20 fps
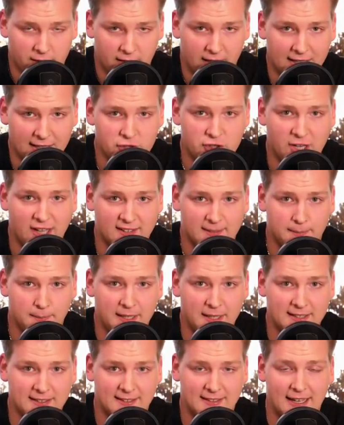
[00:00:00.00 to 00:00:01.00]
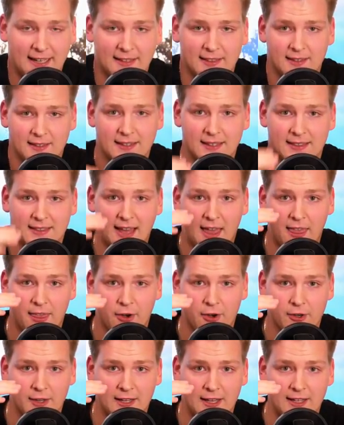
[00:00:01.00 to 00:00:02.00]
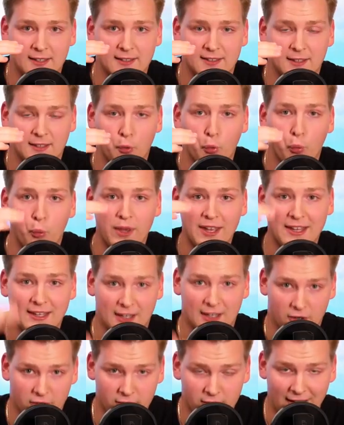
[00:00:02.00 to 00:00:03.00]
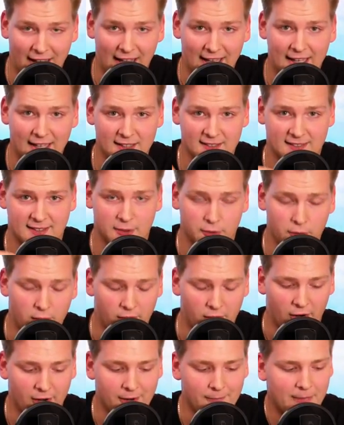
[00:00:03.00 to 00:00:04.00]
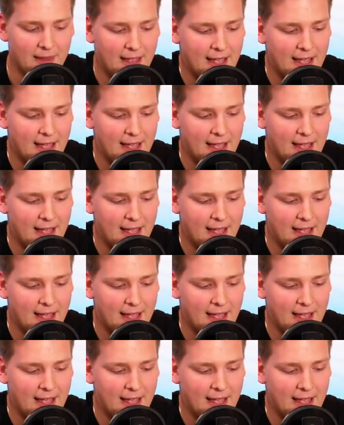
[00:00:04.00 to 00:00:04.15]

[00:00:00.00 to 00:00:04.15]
It just means that the Tether is weaker against the dollar.